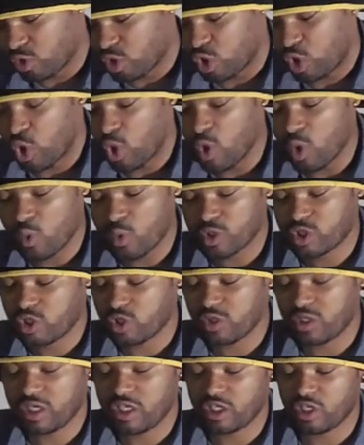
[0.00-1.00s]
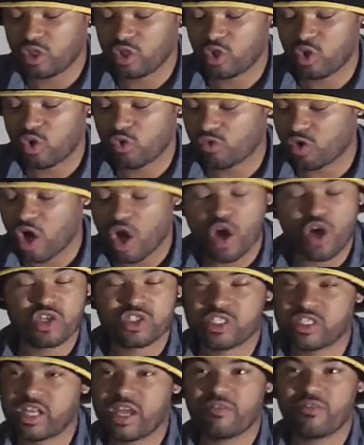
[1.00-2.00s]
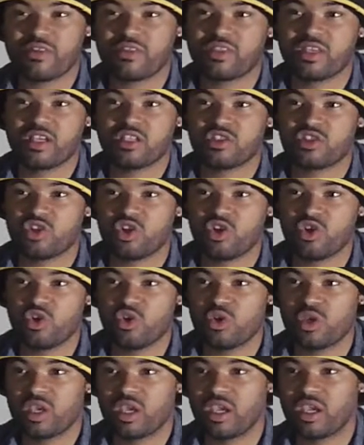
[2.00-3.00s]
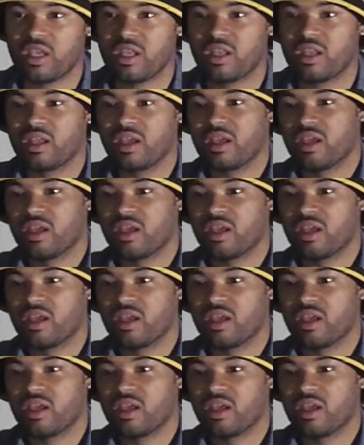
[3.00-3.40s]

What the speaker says: doing what you need to do, rehearsing everything so you can